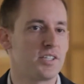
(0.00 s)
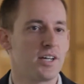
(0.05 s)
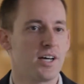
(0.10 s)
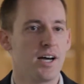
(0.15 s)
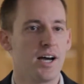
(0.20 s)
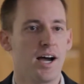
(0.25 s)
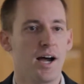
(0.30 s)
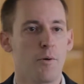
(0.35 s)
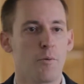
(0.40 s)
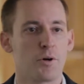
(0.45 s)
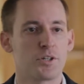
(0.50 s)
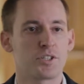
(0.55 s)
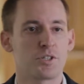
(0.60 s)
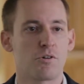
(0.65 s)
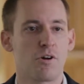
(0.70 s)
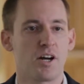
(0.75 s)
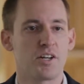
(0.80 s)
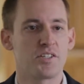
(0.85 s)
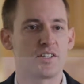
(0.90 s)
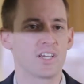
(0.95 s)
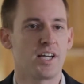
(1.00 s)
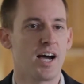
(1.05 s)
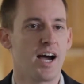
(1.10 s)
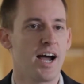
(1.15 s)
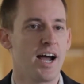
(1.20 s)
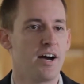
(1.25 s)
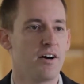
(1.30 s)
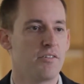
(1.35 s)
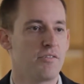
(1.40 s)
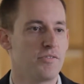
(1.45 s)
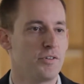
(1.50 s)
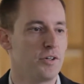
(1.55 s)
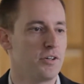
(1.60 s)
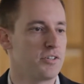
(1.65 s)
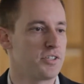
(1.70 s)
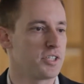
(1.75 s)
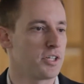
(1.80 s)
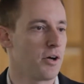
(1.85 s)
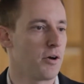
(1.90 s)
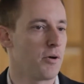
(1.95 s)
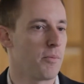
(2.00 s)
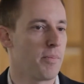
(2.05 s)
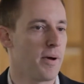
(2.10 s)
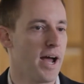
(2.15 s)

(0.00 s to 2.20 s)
I worked across the aisle a few years ago to